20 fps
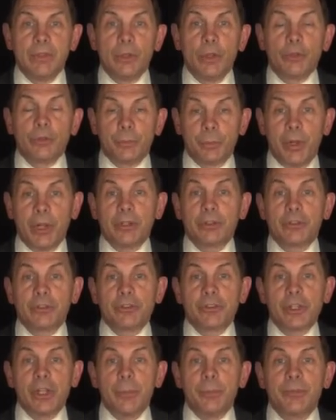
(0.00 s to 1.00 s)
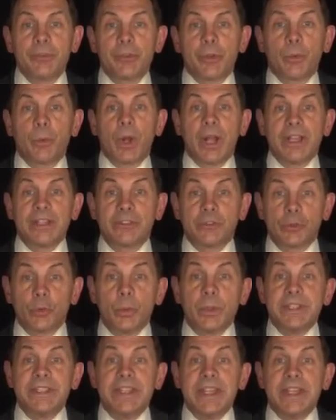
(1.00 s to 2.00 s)
Those partnerships are why
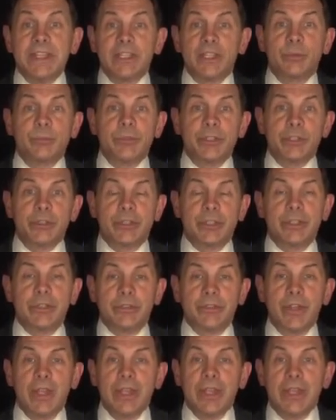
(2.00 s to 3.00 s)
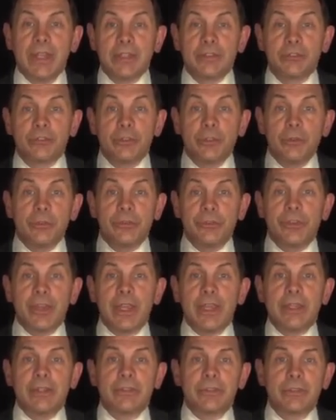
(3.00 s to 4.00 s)
28 communities and 2
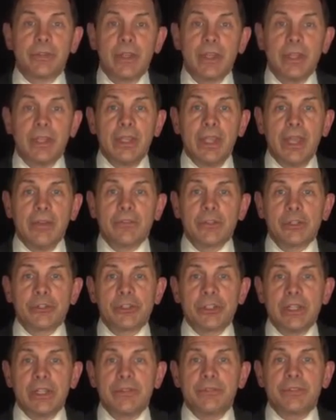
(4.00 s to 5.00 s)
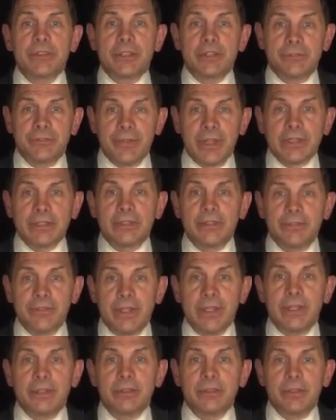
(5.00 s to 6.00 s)
states have achieved an effective
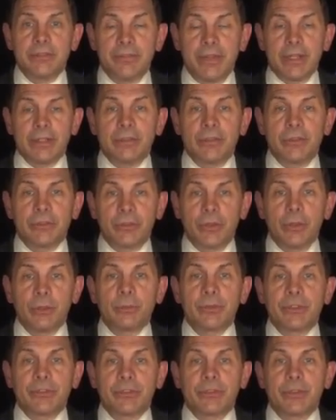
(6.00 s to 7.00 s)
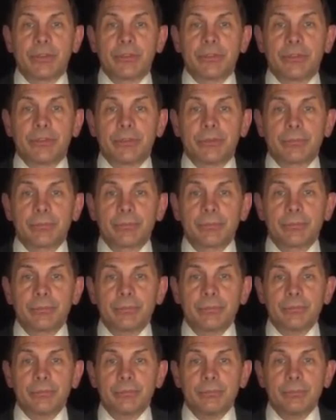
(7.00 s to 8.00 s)
end to veterans' homelessness.
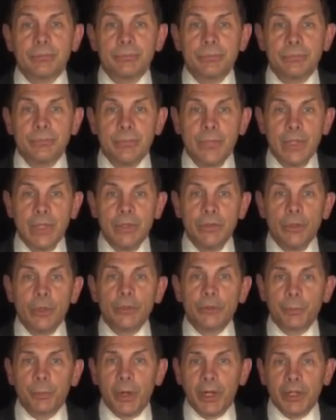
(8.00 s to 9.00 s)
Those